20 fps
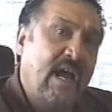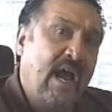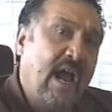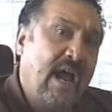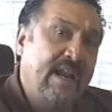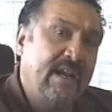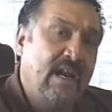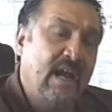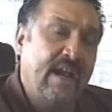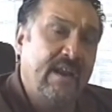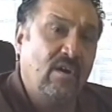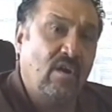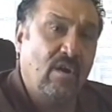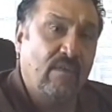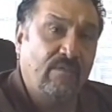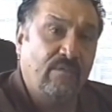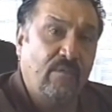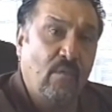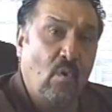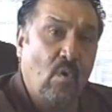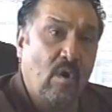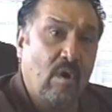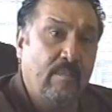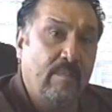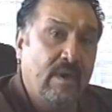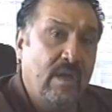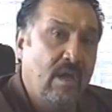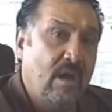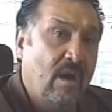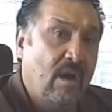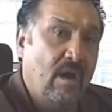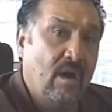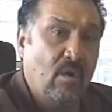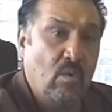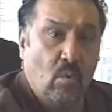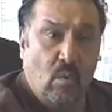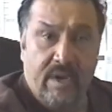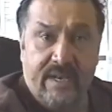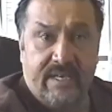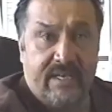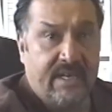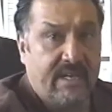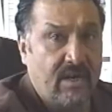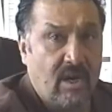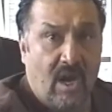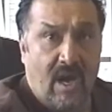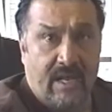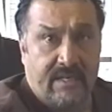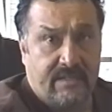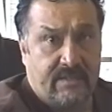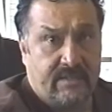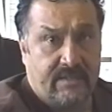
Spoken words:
I-9 on form, we cannot